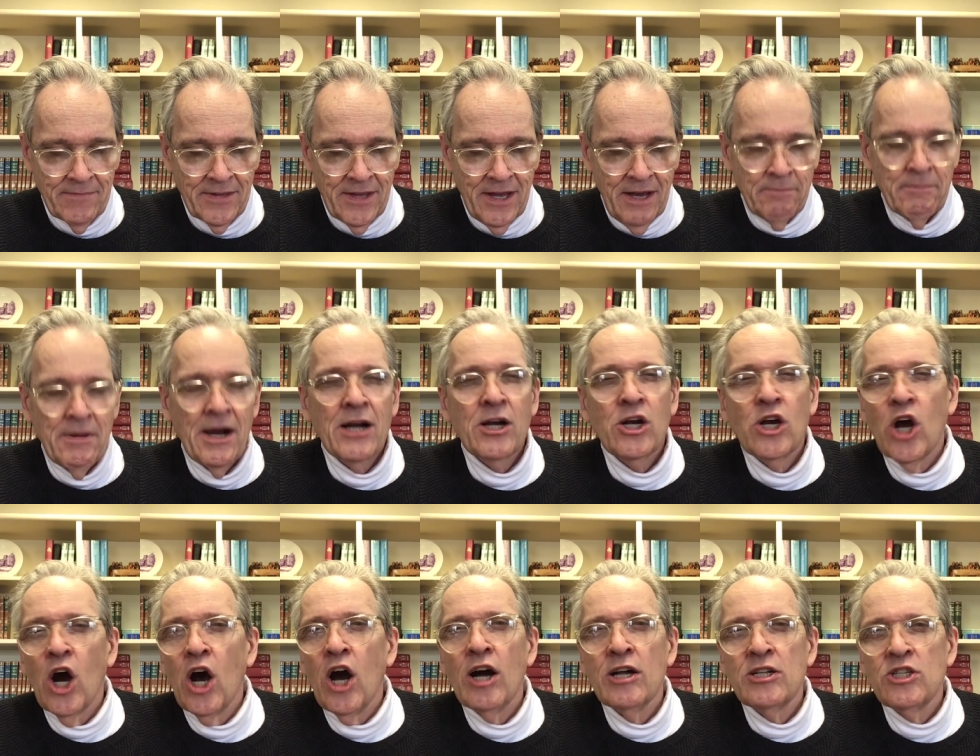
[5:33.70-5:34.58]
among
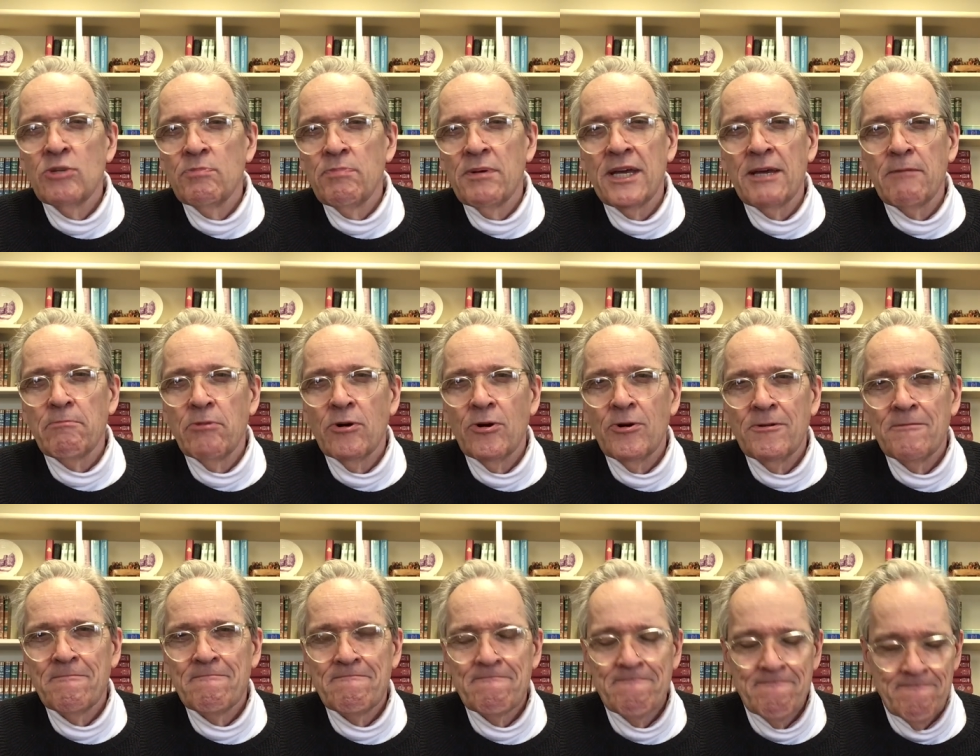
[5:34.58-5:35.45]
God's people.
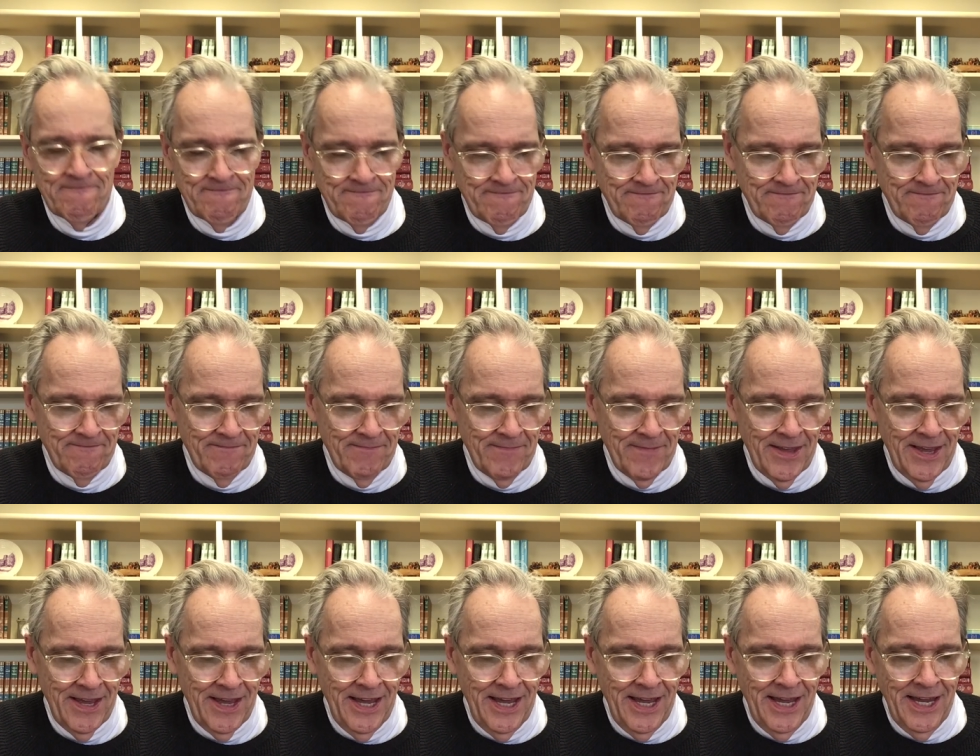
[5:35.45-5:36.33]

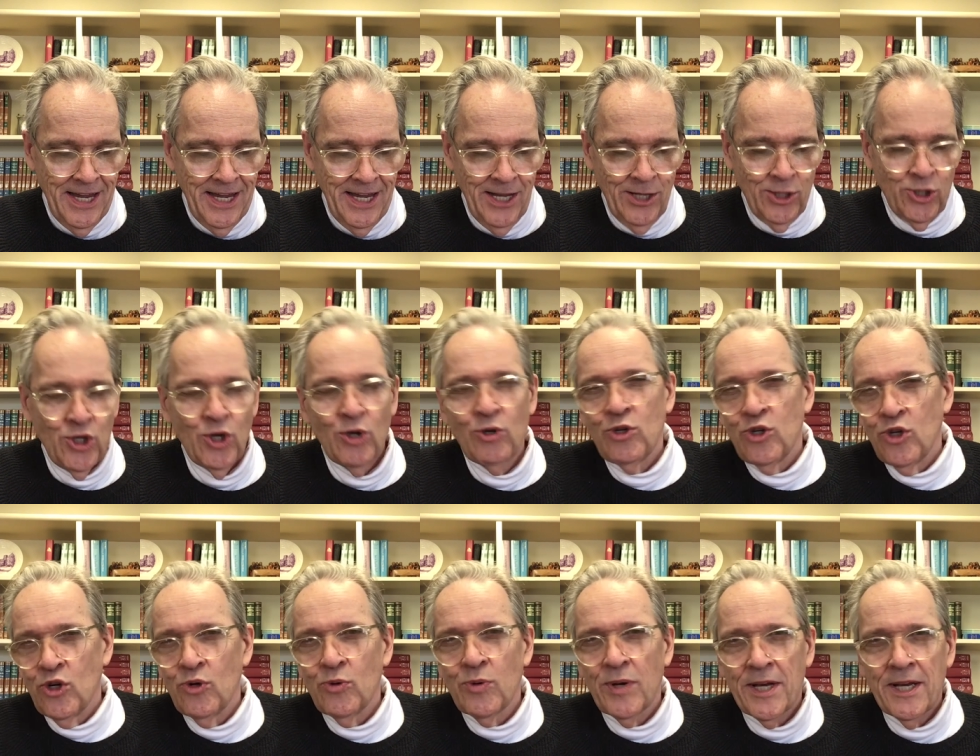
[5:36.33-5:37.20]
In so
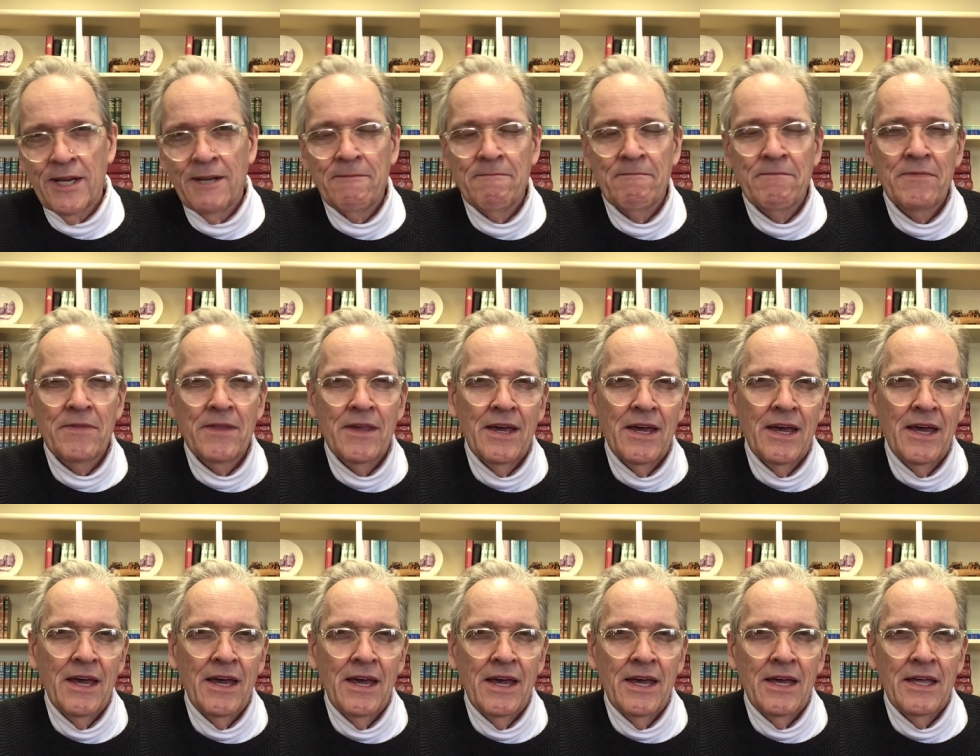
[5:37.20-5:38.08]
doing,
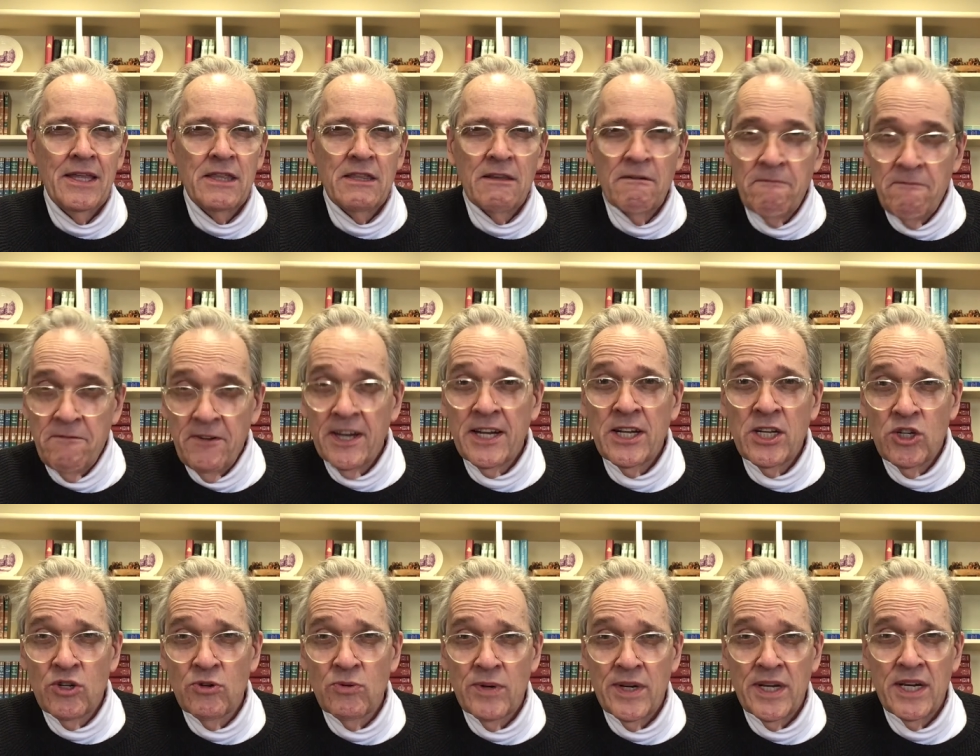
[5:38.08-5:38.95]
the
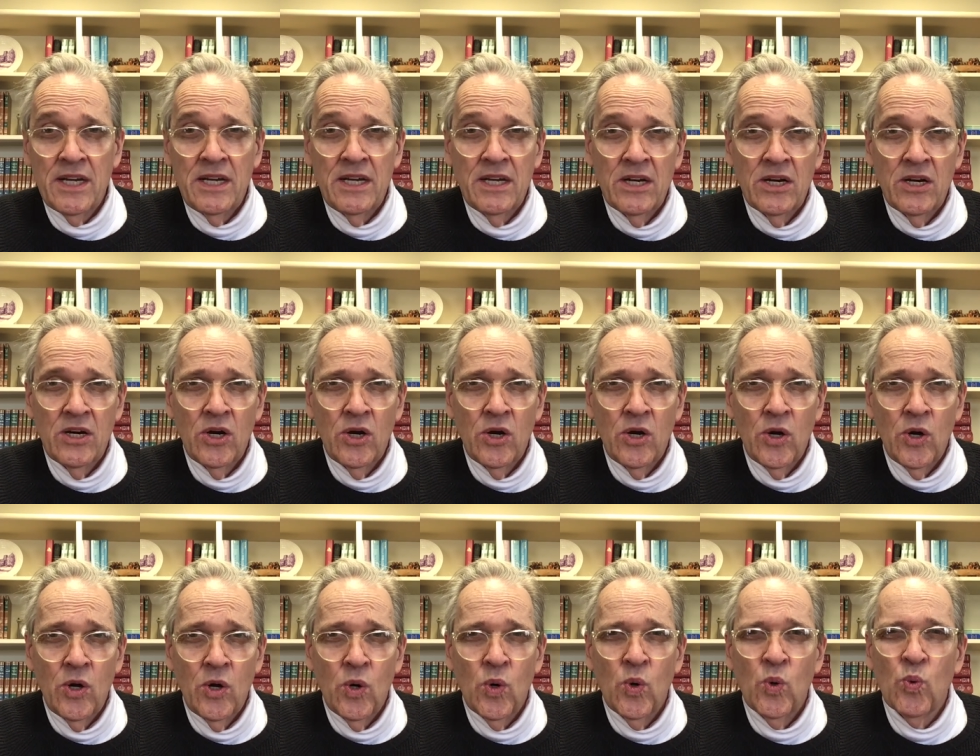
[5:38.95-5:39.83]
victory
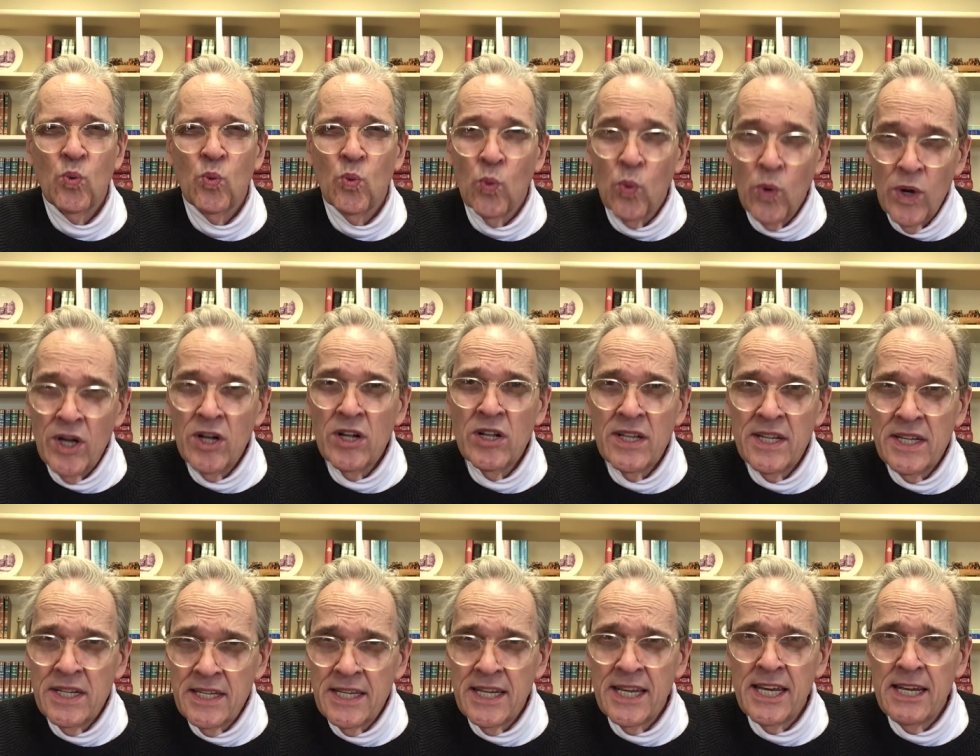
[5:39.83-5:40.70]
will
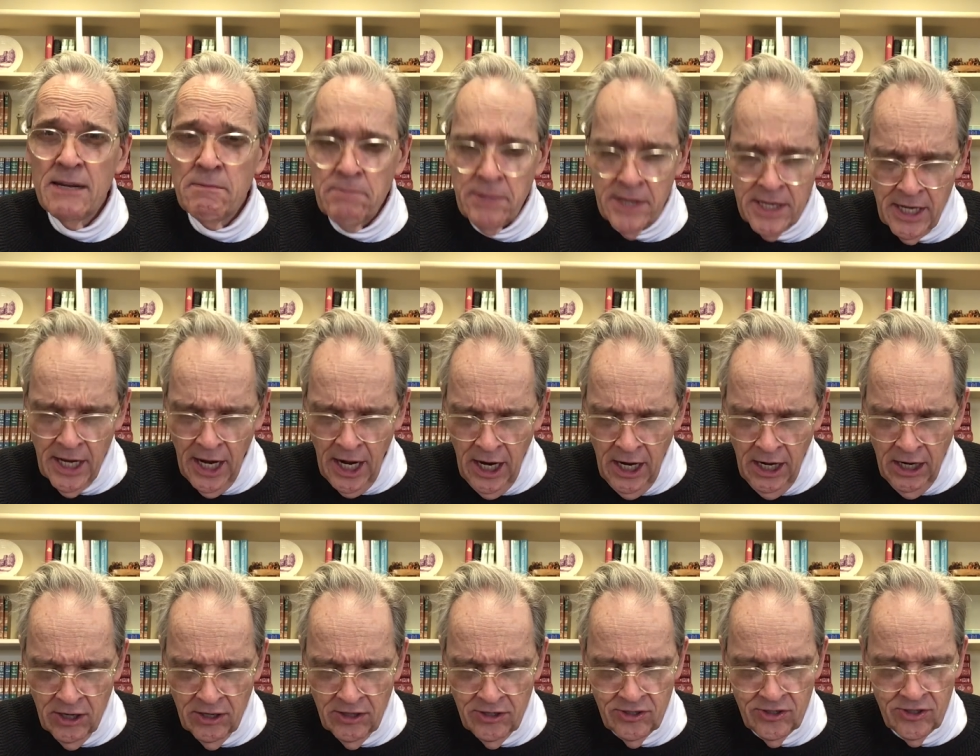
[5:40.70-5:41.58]
indeed be
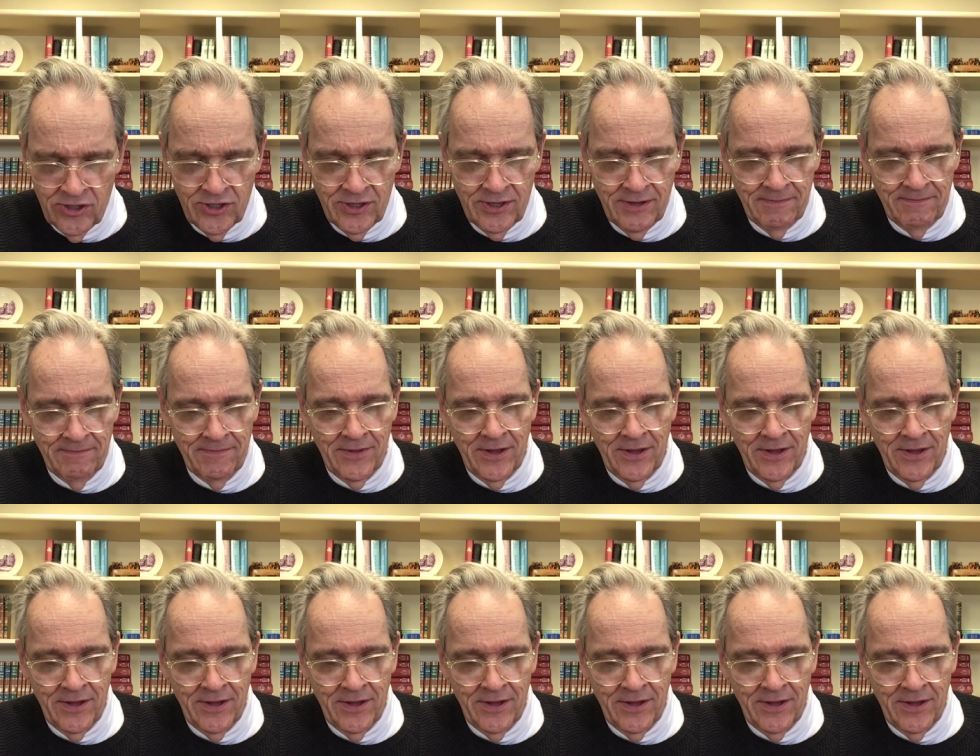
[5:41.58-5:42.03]
ours,